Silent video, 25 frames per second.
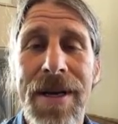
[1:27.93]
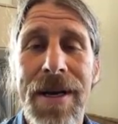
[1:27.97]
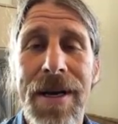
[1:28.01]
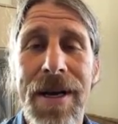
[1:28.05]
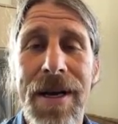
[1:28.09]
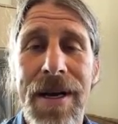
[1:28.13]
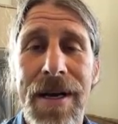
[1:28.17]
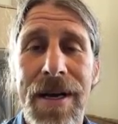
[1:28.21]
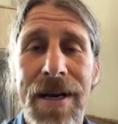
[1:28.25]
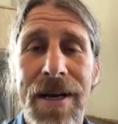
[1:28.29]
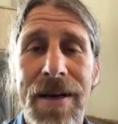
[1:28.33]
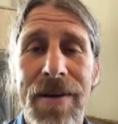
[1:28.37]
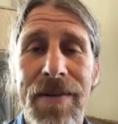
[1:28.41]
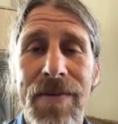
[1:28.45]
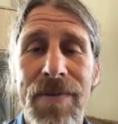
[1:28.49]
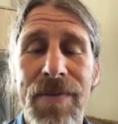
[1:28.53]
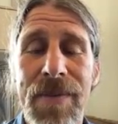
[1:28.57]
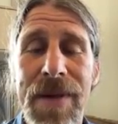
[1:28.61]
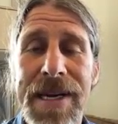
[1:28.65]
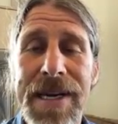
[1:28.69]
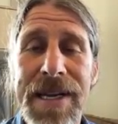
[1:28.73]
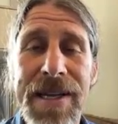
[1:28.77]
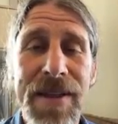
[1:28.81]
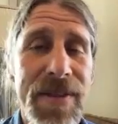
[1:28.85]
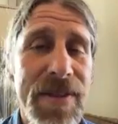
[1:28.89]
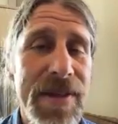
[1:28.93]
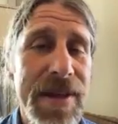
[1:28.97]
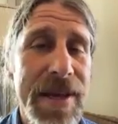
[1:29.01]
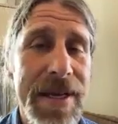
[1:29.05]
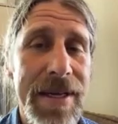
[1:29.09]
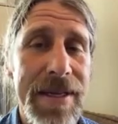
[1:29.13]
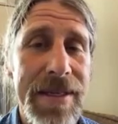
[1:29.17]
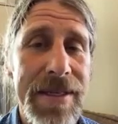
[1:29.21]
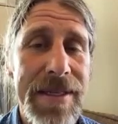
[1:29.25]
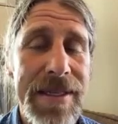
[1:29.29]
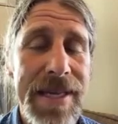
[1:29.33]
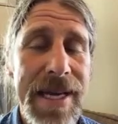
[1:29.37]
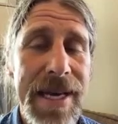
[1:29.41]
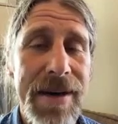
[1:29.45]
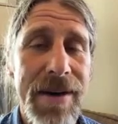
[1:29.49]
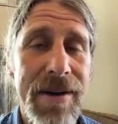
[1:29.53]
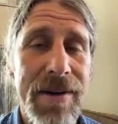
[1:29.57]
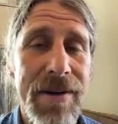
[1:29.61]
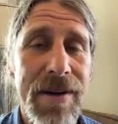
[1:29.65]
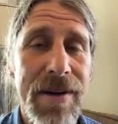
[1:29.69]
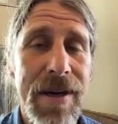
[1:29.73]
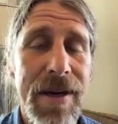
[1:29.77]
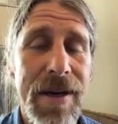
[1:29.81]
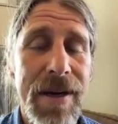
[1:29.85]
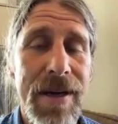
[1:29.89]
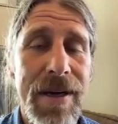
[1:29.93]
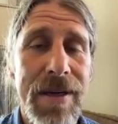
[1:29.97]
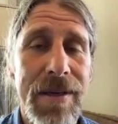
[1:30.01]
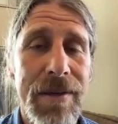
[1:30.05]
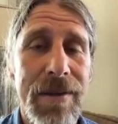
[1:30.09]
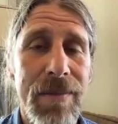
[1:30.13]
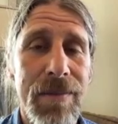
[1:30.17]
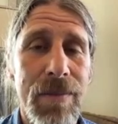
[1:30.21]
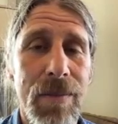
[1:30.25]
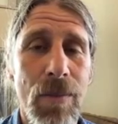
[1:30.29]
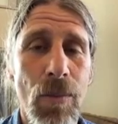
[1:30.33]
of many things that are